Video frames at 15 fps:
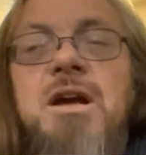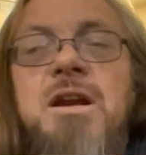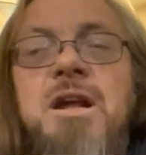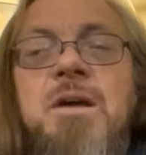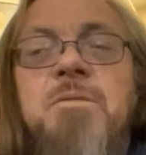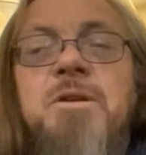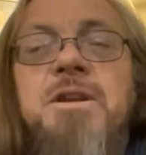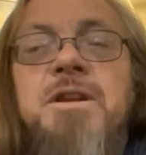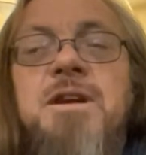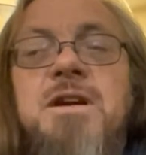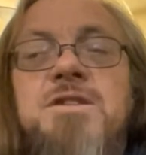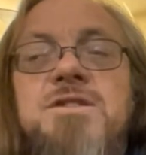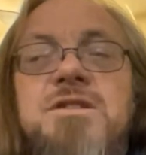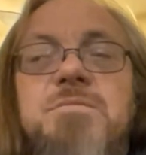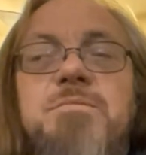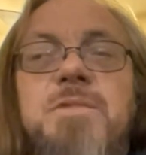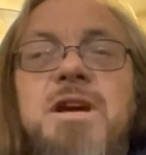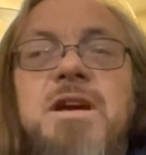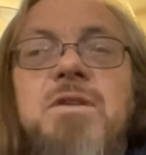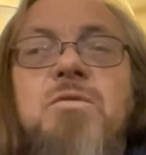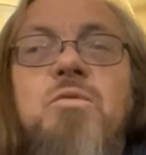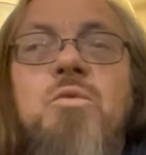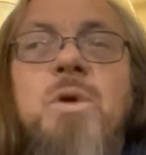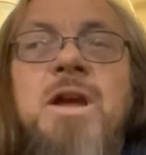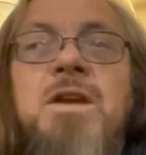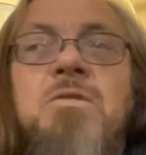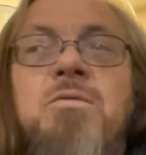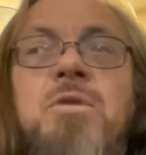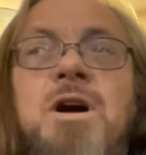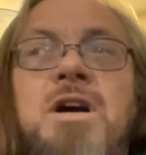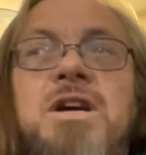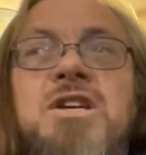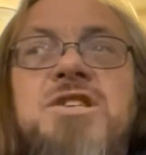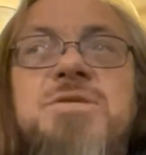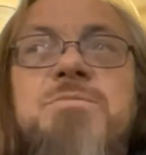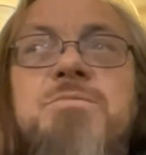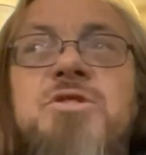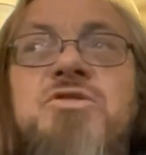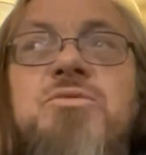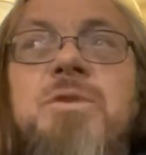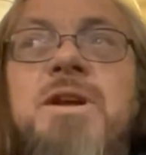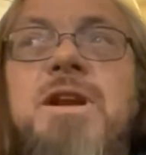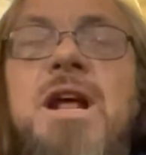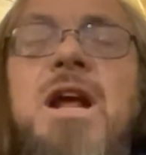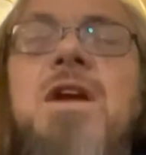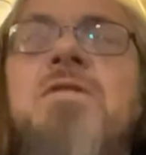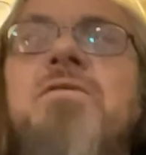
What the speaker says: And I would guesstimate weight-wise between